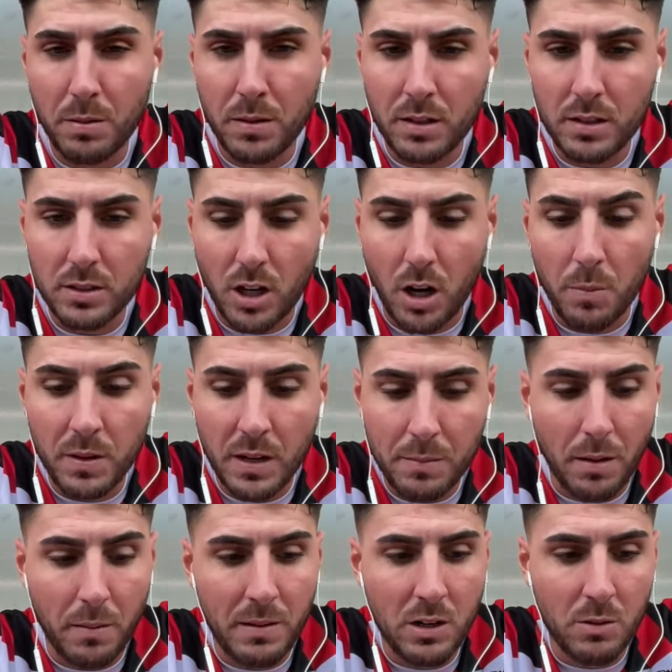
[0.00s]
up open them
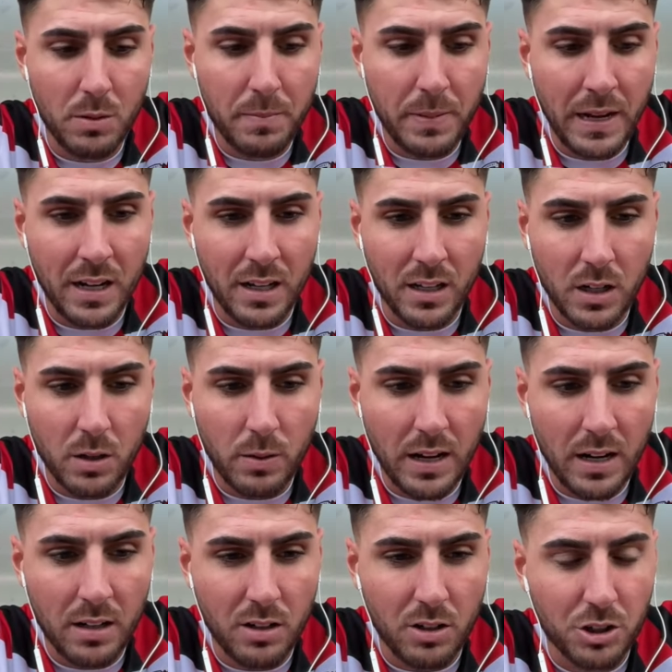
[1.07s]
up a little bit better. You know, we
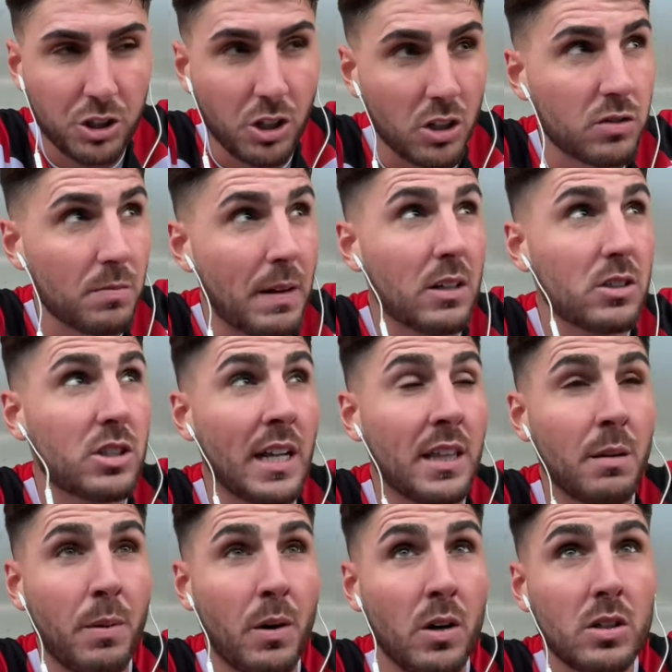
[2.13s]
had a lot of shots from outside
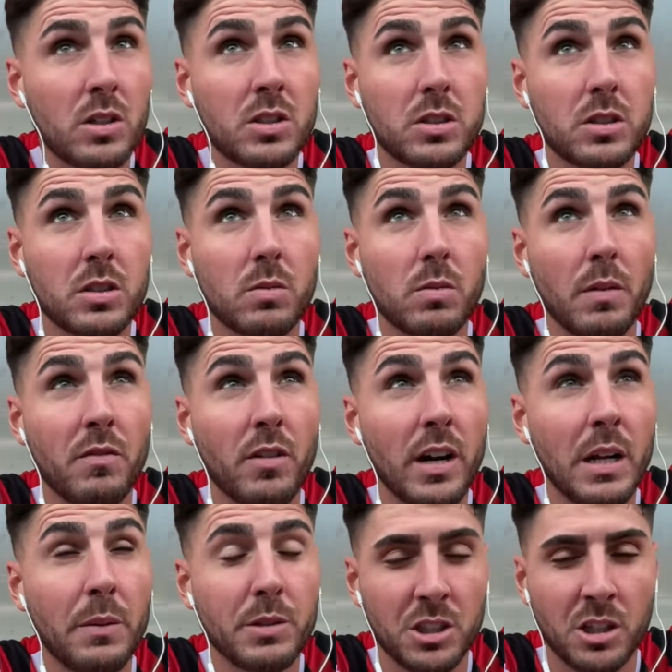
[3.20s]
the box when
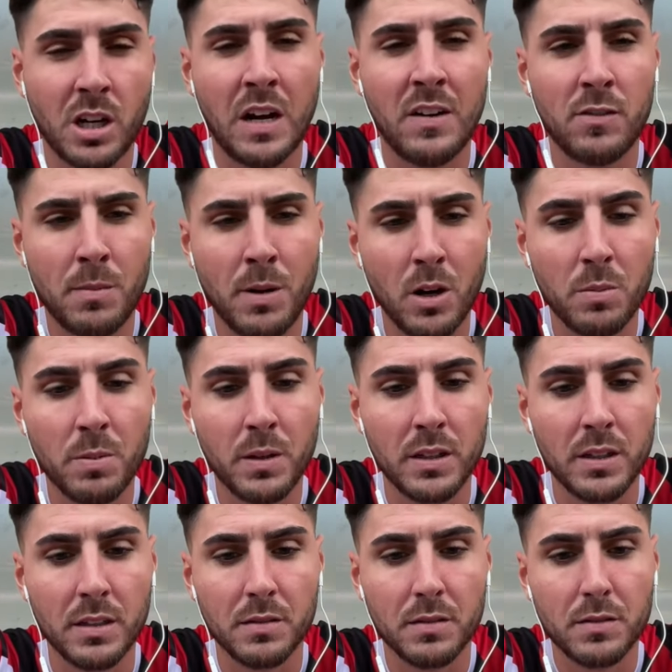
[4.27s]
really we should carve them
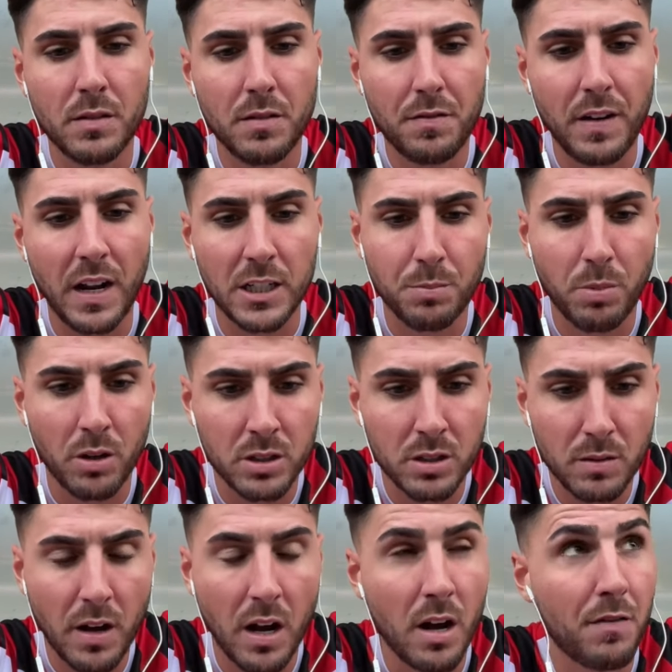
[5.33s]
open, flash, boss,
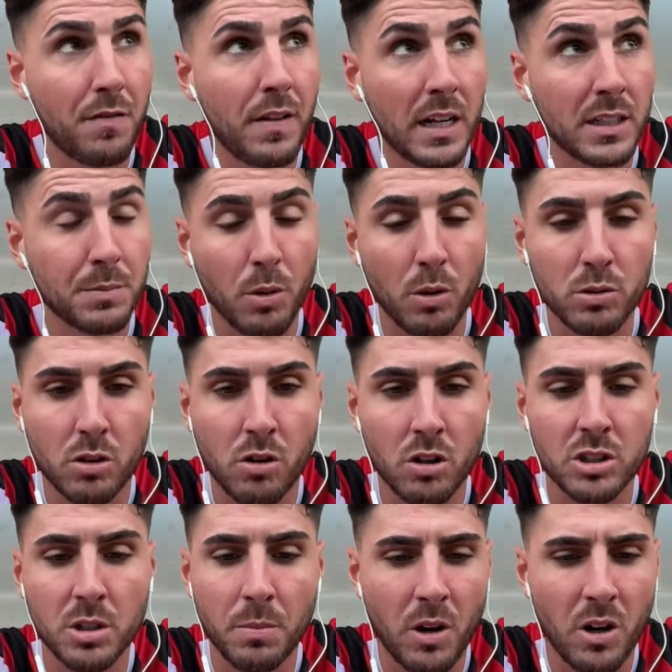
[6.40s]
uh, flash balls
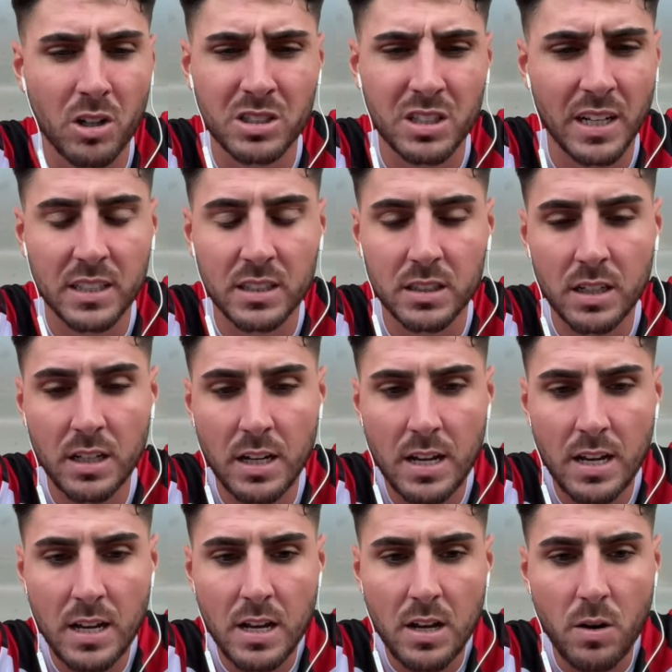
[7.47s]
across the box. That is,
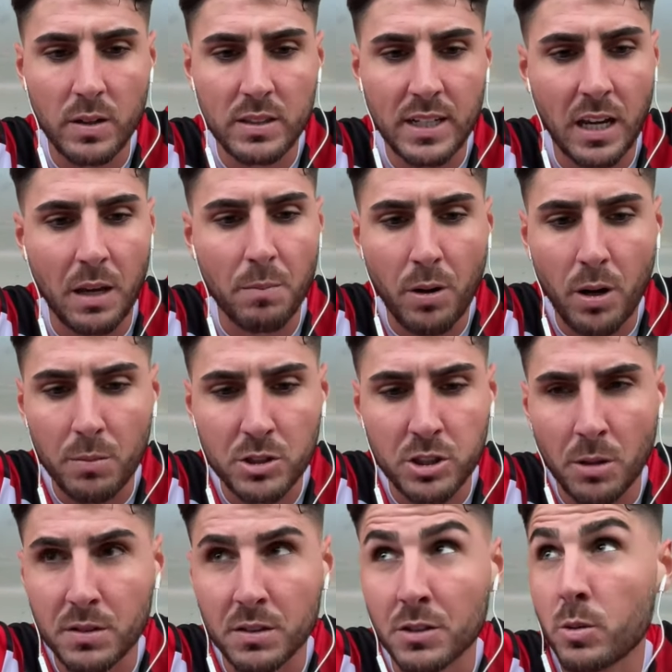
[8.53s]
we're taking pop
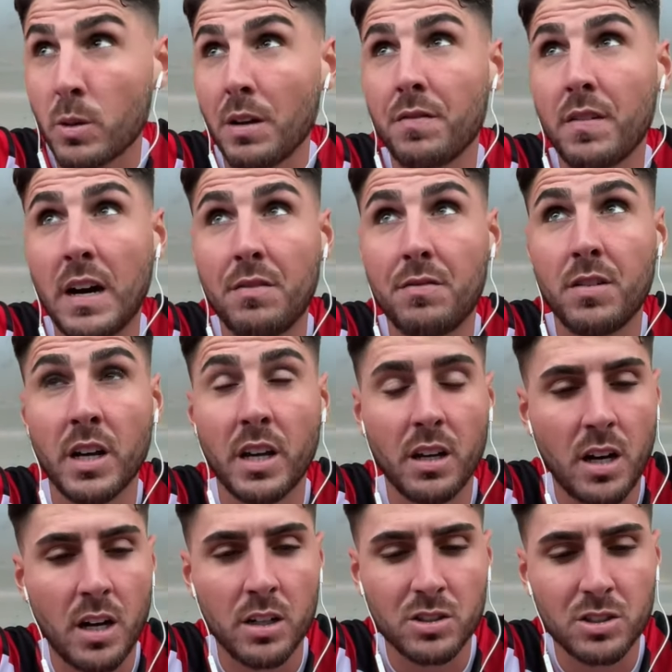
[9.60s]
shots on 25, 30
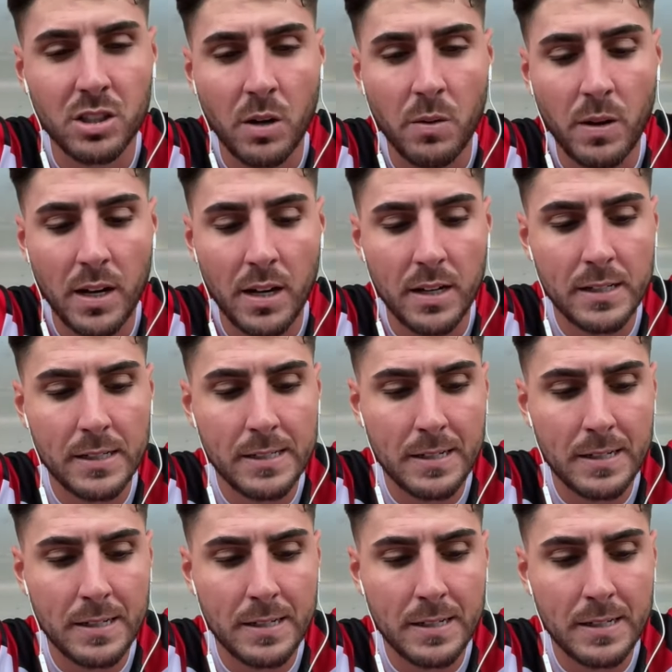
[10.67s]
yards. So uh,